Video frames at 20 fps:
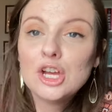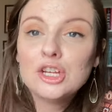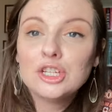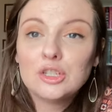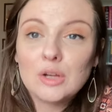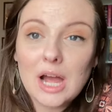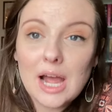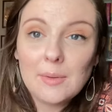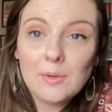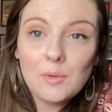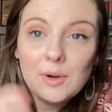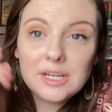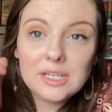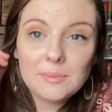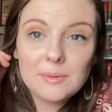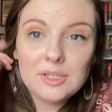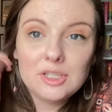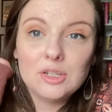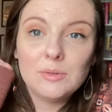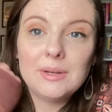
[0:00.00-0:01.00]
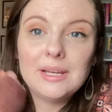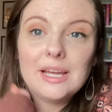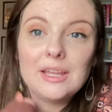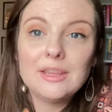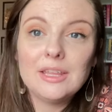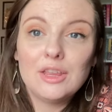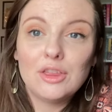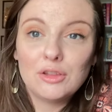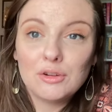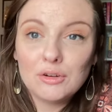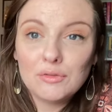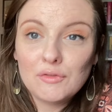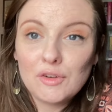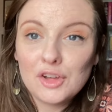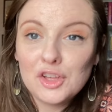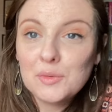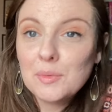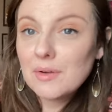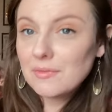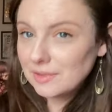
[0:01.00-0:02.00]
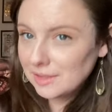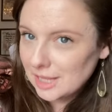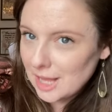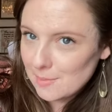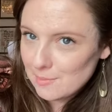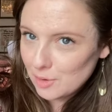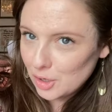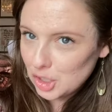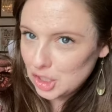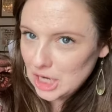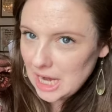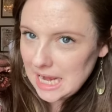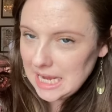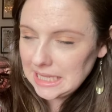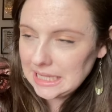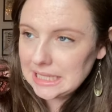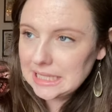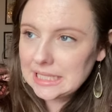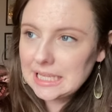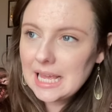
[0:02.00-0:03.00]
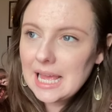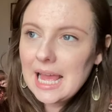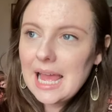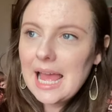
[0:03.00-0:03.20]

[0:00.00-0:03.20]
So I'm going to be doing the third volume of Lumberjanes.